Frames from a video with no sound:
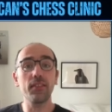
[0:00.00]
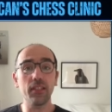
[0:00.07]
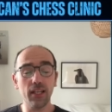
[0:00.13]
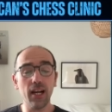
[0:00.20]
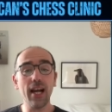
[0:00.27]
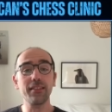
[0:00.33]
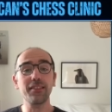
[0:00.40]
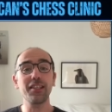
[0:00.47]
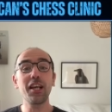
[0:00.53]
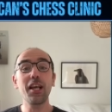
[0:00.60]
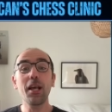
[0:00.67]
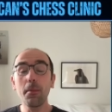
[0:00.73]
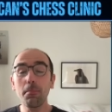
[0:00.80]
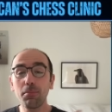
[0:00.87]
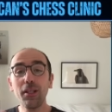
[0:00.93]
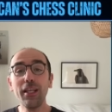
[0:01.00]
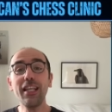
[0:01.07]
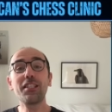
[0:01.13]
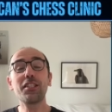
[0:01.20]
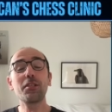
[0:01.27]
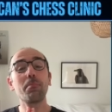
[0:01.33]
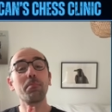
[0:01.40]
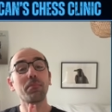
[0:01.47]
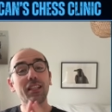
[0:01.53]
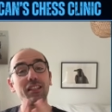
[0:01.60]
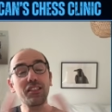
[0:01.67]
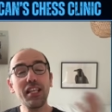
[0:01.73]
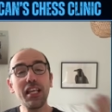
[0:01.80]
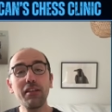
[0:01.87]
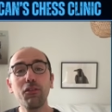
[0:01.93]
here. Guys, please
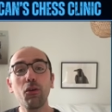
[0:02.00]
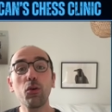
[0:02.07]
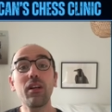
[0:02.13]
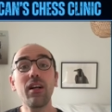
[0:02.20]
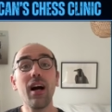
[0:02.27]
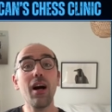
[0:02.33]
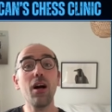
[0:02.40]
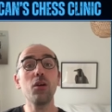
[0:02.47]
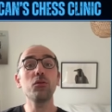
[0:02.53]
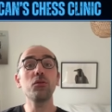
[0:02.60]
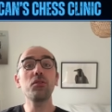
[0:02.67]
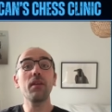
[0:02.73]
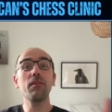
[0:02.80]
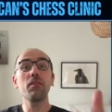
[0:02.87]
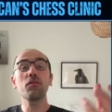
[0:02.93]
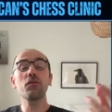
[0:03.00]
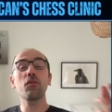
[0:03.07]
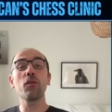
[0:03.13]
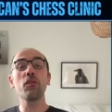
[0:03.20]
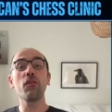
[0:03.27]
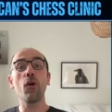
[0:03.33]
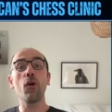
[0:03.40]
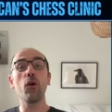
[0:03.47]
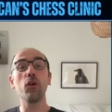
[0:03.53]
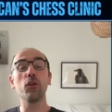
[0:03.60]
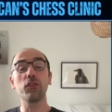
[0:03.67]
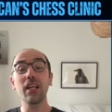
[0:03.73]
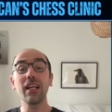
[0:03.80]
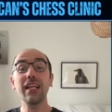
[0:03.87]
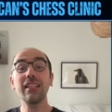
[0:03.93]
seek for counter evidence from the
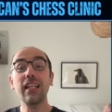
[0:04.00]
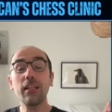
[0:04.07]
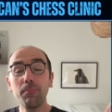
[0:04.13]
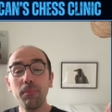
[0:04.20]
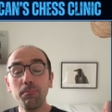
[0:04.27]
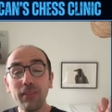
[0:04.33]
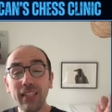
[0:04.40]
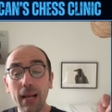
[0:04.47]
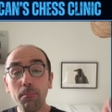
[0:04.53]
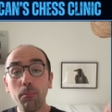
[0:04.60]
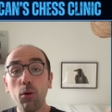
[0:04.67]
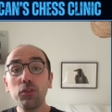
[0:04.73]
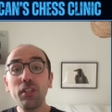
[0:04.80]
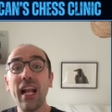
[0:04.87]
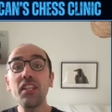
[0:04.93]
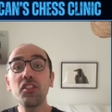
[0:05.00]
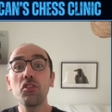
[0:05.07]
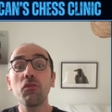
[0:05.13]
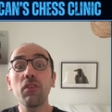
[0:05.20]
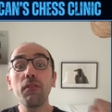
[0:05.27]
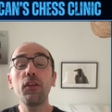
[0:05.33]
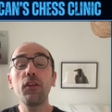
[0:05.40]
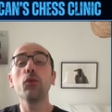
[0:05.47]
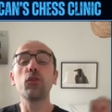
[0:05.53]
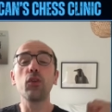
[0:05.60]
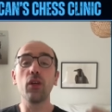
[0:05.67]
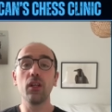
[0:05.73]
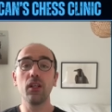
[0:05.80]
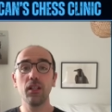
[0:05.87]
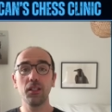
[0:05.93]
world that can potentially refute
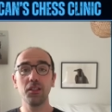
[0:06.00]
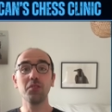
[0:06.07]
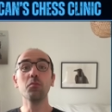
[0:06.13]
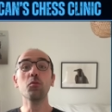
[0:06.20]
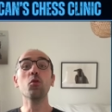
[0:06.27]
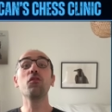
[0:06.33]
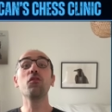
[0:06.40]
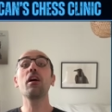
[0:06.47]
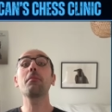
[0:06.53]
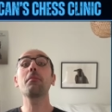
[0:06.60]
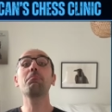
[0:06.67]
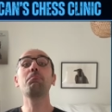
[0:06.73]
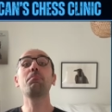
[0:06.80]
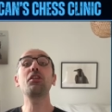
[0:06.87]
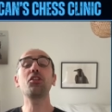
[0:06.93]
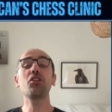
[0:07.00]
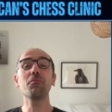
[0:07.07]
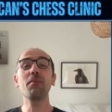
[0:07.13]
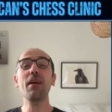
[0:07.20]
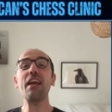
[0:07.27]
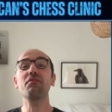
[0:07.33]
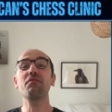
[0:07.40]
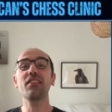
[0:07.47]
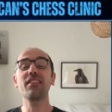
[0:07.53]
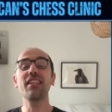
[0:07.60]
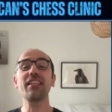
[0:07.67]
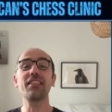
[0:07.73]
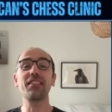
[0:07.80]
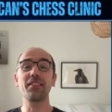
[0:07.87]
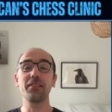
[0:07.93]
the move bishop
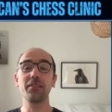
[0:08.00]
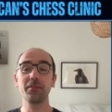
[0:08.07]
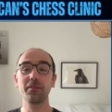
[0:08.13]
f6.